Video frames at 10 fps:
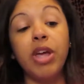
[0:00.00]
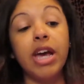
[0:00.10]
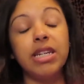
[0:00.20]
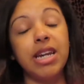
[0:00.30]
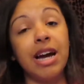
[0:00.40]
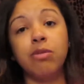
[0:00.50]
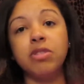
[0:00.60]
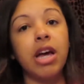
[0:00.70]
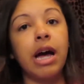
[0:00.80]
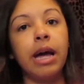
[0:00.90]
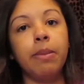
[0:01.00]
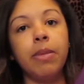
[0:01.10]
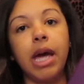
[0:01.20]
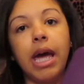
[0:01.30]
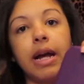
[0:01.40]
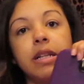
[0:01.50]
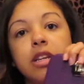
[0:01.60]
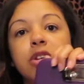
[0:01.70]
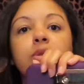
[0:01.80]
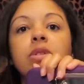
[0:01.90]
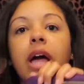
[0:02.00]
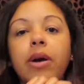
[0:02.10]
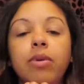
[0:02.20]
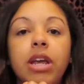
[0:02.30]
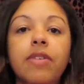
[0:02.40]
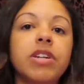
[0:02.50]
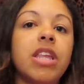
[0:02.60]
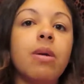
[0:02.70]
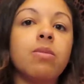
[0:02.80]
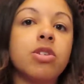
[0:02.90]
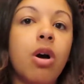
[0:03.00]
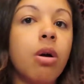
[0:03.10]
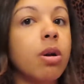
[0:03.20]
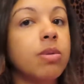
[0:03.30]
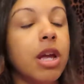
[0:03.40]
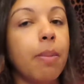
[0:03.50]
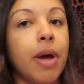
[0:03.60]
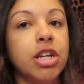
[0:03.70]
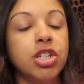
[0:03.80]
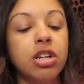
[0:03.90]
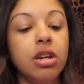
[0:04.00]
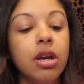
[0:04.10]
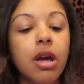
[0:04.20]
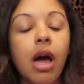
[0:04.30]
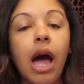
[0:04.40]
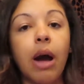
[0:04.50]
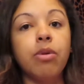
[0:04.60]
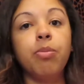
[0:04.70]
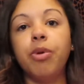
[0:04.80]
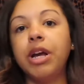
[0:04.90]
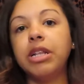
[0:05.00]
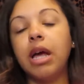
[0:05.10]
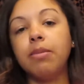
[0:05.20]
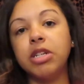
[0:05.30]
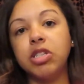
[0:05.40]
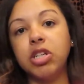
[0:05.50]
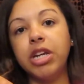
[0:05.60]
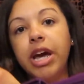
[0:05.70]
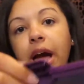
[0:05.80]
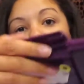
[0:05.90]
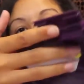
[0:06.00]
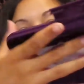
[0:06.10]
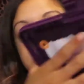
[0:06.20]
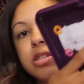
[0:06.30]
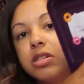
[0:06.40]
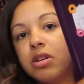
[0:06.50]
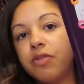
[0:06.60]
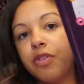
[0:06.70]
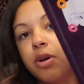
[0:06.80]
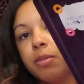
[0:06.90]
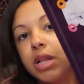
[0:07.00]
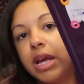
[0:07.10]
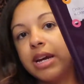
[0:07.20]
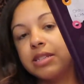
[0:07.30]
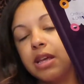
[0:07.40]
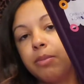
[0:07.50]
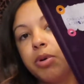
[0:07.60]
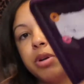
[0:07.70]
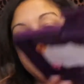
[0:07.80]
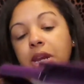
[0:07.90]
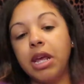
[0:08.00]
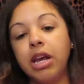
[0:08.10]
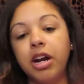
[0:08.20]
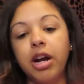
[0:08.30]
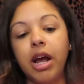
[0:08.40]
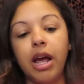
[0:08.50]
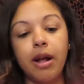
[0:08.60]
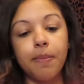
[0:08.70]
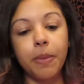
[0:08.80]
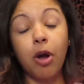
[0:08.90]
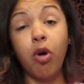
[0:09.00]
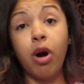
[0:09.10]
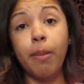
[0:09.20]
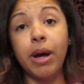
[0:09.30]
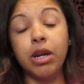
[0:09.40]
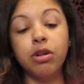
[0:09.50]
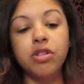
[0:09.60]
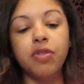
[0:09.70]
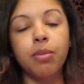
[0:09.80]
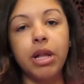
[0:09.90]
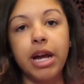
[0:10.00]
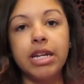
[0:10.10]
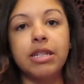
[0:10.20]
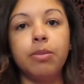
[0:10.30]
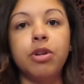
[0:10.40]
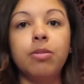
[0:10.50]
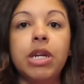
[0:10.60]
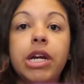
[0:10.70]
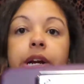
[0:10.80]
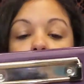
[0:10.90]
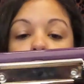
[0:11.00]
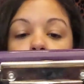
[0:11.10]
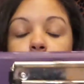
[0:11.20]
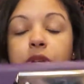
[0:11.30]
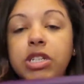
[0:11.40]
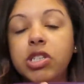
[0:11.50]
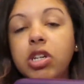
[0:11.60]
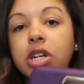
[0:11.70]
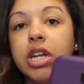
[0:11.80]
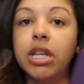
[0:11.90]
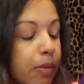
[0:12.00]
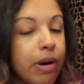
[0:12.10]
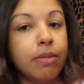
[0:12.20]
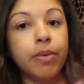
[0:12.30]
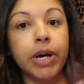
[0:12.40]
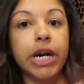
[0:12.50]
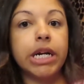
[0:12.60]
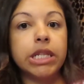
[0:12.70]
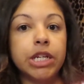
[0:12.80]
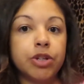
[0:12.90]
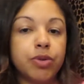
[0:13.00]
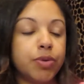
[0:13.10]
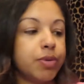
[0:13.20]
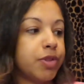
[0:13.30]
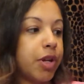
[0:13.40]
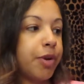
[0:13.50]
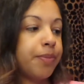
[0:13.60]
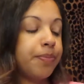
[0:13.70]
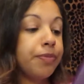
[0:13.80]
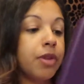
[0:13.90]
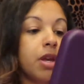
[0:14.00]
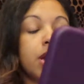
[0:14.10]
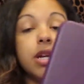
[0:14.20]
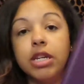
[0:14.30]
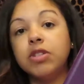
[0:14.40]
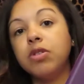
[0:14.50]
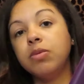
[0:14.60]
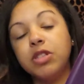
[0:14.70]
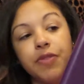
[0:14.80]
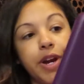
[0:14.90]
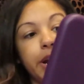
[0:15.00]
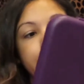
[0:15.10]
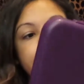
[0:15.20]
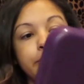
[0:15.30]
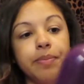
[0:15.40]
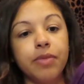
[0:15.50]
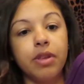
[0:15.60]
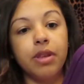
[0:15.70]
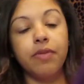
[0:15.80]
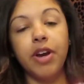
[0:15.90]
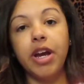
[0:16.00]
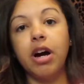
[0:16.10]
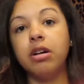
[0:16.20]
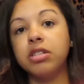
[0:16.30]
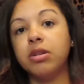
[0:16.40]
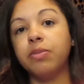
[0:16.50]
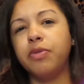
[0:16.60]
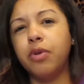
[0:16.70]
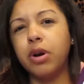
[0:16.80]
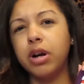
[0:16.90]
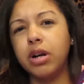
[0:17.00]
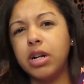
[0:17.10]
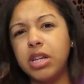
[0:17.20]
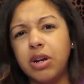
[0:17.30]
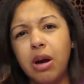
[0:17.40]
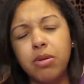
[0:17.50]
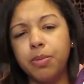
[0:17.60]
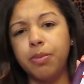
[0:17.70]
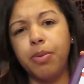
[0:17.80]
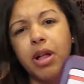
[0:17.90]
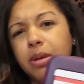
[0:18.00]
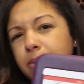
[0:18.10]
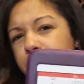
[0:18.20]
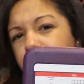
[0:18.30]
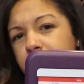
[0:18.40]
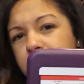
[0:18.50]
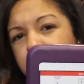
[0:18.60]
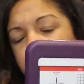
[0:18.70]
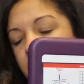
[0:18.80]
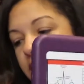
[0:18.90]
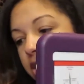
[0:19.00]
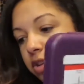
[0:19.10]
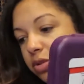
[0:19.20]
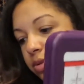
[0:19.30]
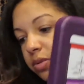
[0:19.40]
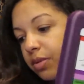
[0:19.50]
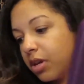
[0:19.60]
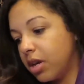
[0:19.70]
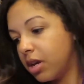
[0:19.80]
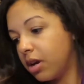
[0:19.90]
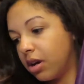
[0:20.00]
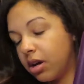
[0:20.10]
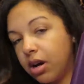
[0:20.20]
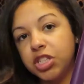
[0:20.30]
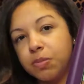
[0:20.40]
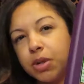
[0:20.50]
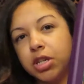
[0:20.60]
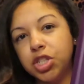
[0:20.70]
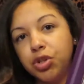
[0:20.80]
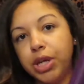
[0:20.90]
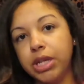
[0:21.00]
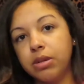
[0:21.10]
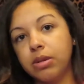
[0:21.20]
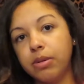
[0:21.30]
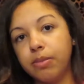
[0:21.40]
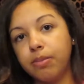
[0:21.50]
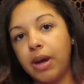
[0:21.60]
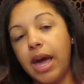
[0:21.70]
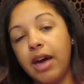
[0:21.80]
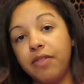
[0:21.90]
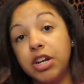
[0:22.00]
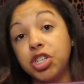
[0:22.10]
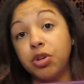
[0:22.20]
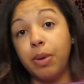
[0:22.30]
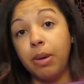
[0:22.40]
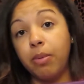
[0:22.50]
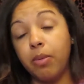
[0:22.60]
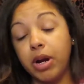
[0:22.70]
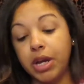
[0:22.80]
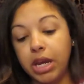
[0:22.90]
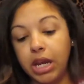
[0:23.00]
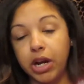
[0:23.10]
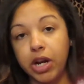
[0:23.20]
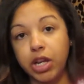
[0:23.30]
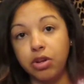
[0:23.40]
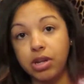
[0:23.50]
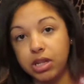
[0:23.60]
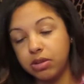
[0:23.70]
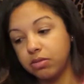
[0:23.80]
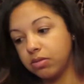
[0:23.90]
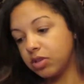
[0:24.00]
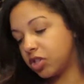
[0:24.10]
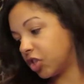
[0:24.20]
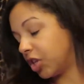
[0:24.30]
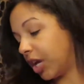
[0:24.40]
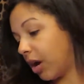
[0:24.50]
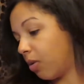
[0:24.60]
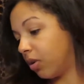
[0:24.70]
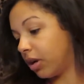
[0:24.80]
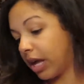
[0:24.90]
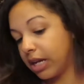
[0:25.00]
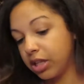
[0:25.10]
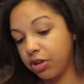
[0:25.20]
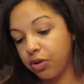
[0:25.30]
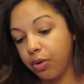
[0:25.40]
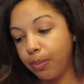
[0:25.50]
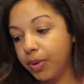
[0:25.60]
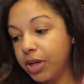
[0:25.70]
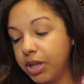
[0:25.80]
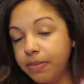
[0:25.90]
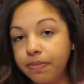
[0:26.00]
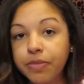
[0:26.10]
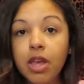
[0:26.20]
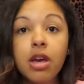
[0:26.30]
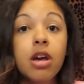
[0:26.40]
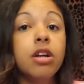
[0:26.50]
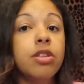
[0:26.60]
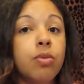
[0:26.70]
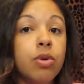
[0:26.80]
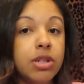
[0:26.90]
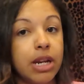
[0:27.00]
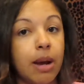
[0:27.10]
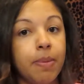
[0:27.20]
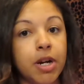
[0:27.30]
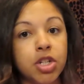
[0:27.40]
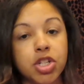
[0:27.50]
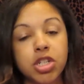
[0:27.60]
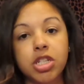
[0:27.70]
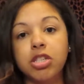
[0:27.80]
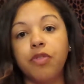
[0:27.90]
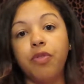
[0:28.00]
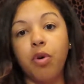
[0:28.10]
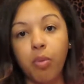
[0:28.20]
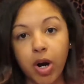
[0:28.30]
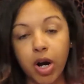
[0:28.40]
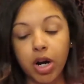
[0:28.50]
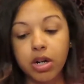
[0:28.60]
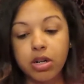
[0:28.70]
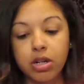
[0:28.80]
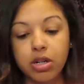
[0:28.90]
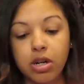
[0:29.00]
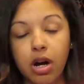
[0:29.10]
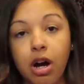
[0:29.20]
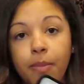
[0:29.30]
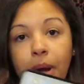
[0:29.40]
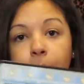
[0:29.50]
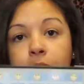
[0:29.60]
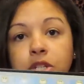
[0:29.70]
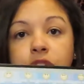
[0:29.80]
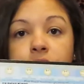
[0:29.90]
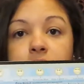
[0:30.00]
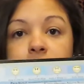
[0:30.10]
we had downtime at clinical, like when everything was caught up with our patient. I would bring like my study guides from class and put them in here, or my notes from class and put them in here, and we studied while we were at clinical. So this was very, very awesome for clinic. I would probably prefer this one at clinical, just because you can have extra paperwork in here and you can study at clinical. But the one that I purchased for work, I purchased the